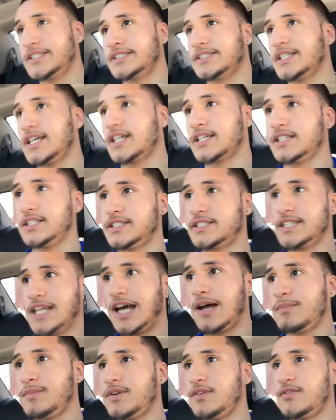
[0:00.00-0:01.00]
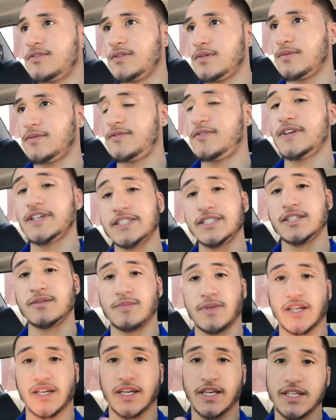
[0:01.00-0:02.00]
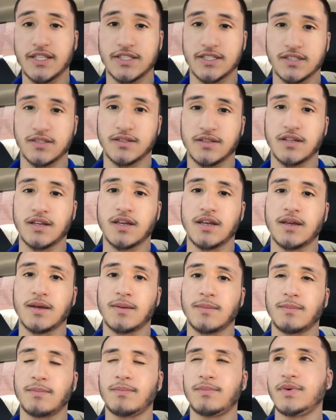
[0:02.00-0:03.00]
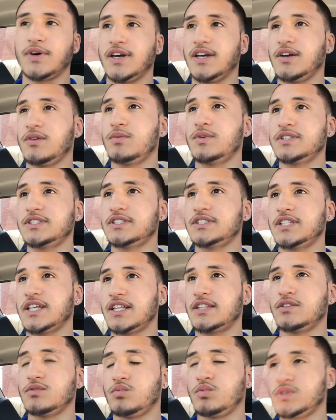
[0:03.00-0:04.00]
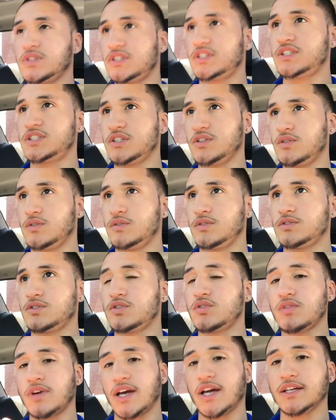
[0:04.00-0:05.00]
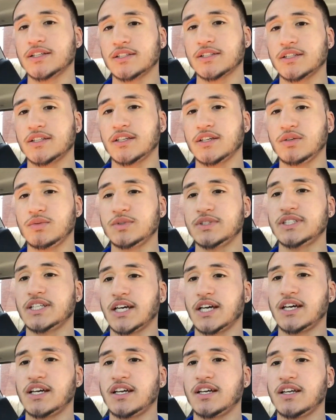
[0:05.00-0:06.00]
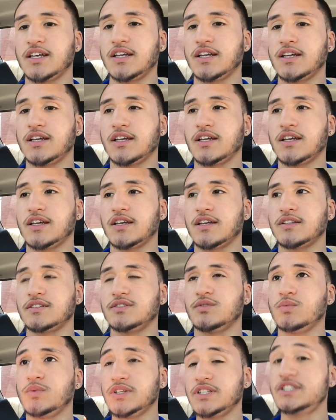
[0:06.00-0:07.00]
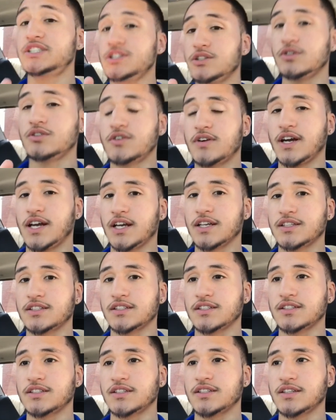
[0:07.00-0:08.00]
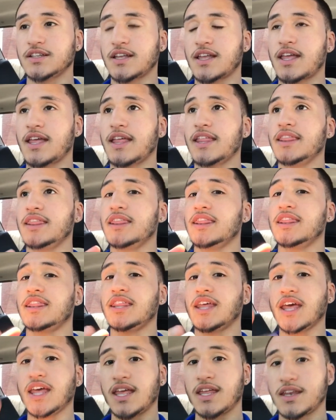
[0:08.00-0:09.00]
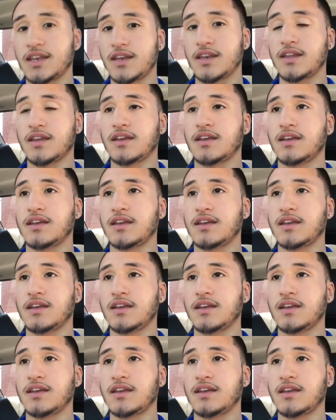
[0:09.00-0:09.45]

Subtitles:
exactly stop me from fixing my engine, but it wasn't that the windshield cracked. It was that the windshield cracked, and then